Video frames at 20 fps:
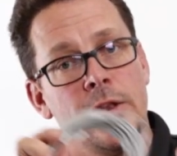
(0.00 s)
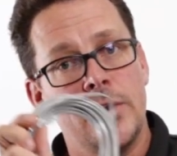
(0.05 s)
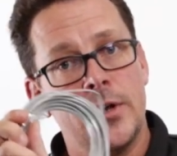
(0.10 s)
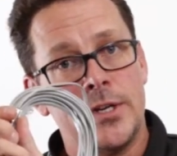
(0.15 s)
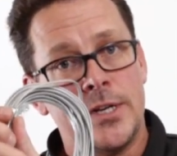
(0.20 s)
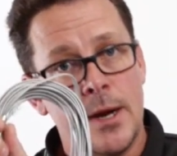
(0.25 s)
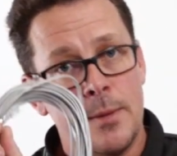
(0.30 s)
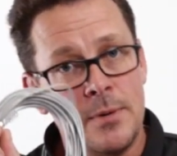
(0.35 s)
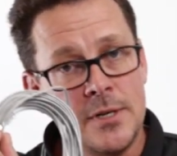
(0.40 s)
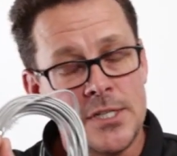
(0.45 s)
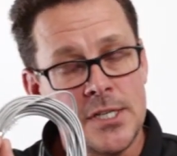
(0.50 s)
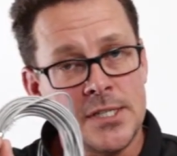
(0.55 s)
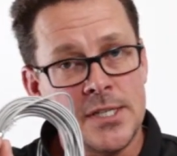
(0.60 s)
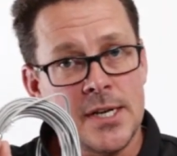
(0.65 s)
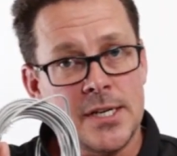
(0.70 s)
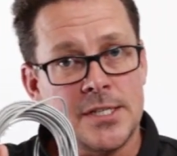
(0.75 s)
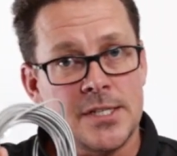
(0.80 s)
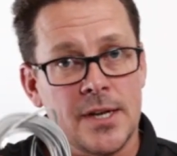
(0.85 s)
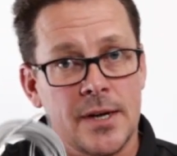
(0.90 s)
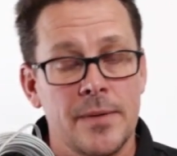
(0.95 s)
temperature
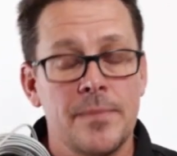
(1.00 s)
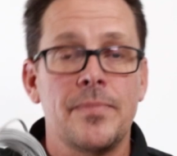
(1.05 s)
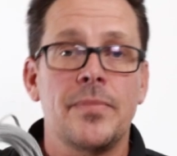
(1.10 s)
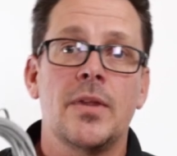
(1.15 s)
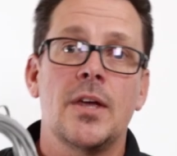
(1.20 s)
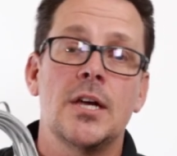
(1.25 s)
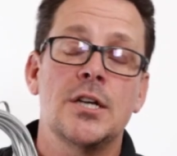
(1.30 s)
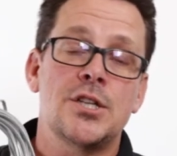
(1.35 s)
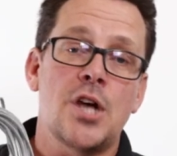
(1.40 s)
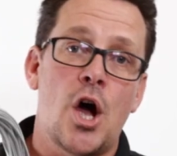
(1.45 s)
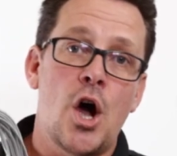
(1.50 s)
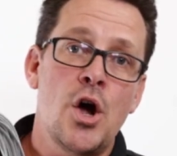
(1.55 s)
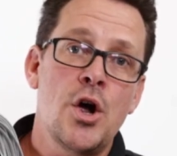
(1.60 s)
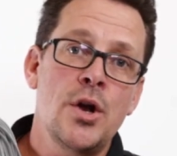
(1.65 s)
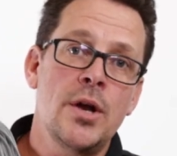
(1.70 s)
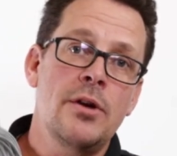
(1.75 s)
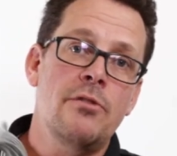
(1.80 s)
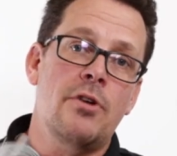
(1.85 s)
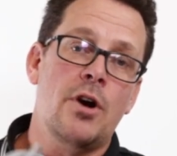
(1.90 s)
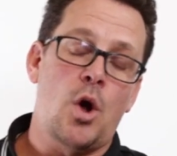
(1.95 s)
sensor is
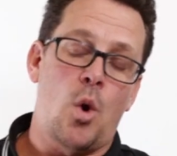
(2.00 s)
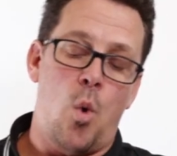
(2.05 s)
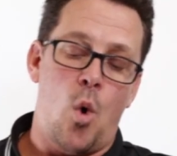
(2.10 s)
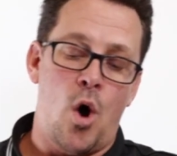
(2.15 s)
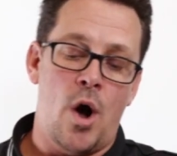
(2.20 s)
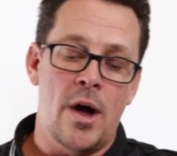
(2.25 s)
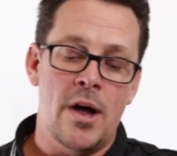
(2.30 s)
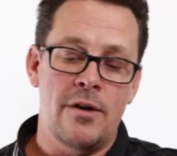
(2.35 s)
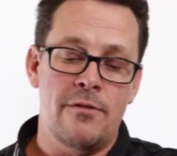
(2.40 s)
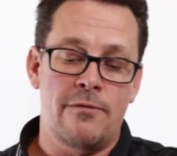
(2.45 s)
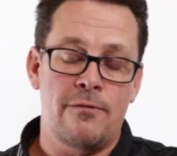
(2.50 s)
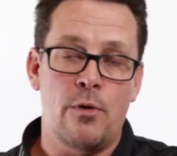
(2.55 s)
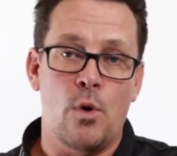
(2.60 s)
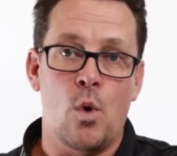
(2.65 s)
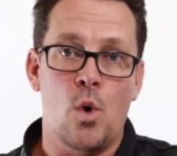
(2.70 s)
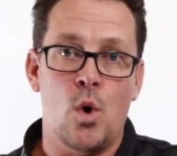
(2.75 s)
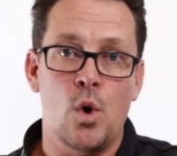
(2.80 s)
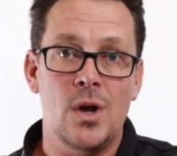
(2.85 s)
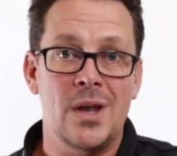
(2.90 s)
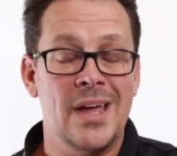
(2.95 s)
only required
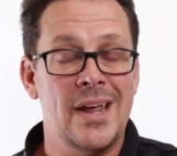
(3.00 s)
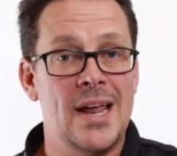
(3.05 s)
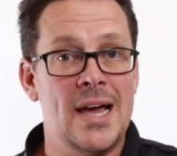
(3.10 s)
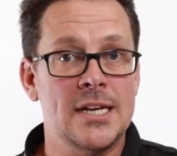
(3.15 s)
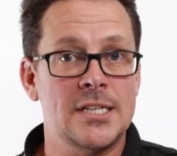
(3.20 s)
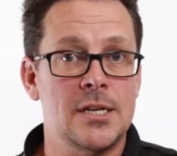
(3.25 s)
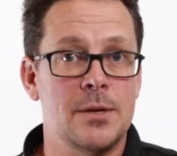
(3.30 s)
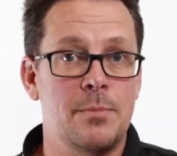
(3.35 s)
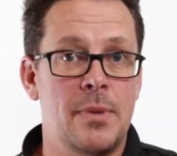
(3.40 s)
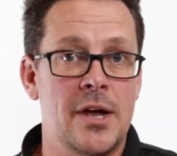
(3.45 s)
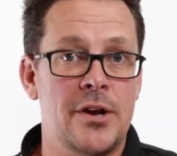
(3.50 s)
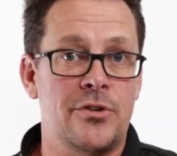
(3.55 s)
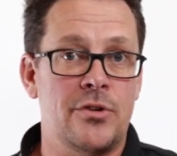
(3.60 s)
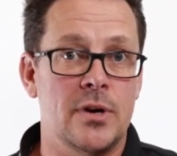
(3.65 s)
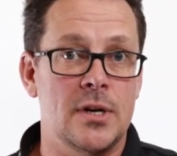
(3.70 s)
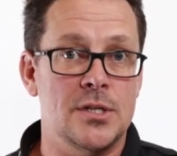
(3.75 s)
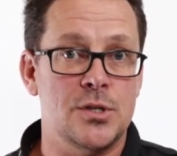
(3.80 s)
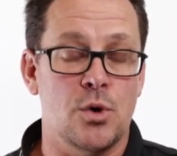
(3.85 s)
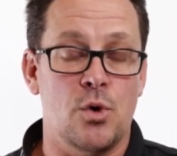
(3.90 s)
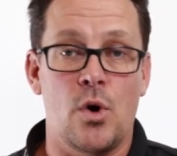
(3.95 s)
for lead acid
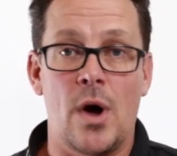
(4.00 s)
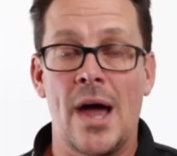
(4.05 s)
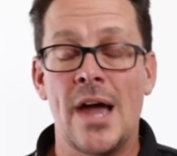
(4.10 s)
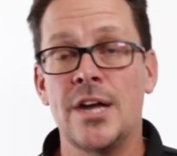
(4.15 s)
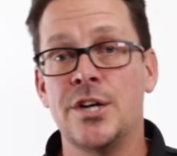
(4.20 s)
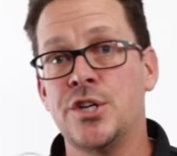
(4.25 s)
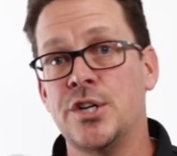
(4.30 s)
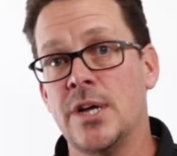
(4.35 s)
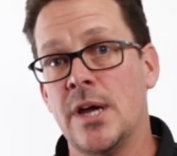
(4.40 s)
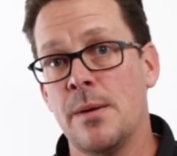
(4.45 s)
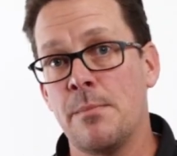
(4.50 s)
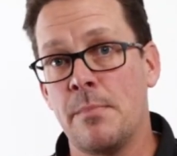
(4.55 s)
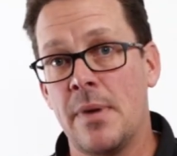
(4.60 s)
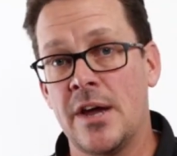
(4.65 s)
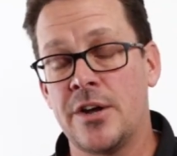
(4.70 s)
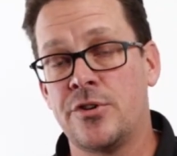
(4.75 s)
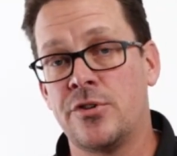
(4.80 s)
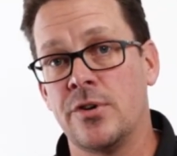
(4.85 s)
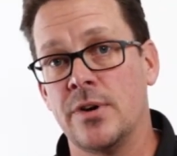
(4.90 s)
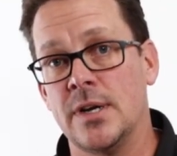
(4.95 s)
batteries or AGM
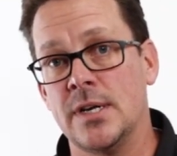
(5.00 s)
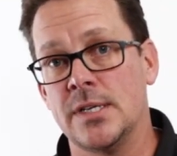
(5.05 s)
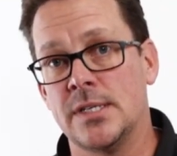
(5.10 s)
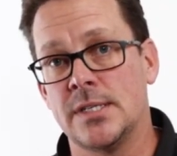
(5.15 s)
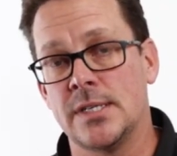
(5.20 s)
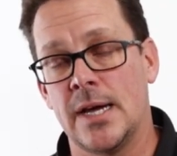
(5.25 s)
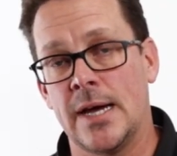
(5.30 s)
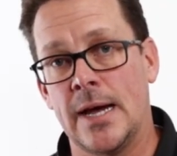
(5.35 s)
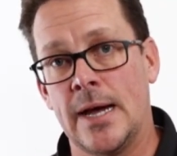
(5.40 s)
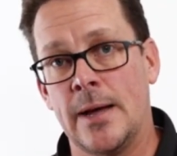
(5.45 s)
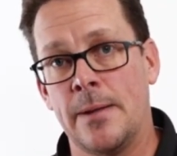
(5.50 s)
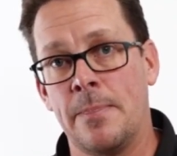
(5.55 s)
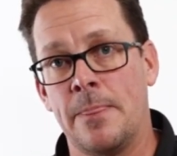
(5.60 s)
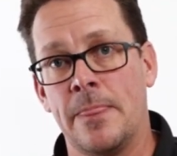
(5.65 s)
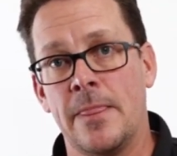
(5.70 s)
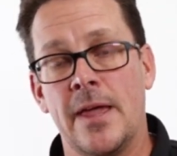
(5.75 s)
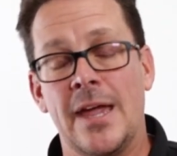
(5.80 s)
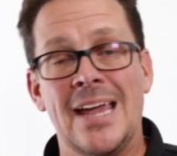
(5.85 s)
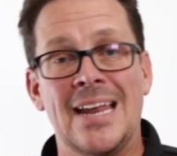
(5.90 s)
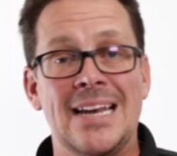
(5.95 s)
batteries. Um,
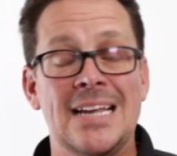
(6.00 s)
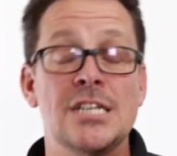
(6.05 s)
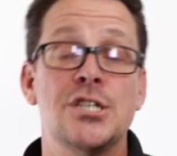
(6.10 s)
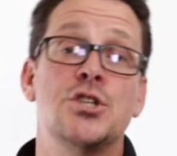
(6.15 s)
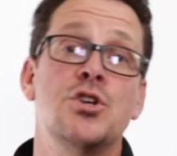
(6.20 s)
it is